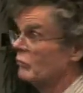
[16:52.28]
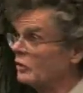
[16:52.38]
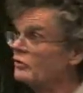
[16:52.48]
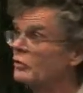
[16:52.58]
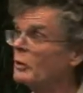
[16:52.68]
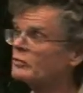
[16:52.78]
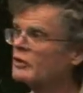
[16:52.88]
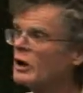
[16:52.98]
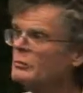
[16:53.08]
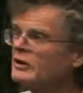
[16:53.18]
most, the most
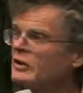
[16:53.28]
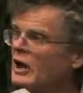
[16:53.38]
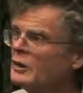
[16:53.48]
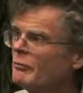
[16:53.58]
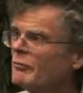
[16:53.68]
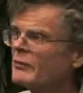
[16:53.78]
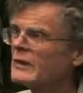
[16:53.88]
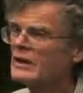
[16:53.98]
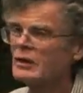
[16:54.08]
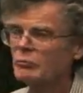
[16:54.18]
common type,
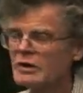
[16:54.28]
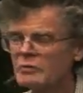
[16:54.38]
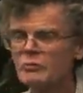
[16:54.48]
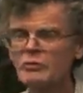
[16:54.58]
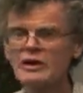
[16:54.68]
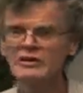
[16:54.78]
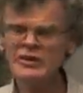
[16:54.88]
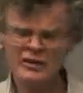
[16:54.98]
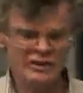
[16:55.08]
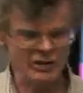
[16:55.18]
but the
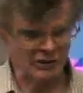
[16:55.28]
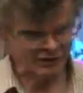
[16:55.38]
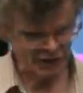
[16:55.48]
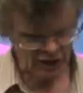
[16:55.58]
existence of this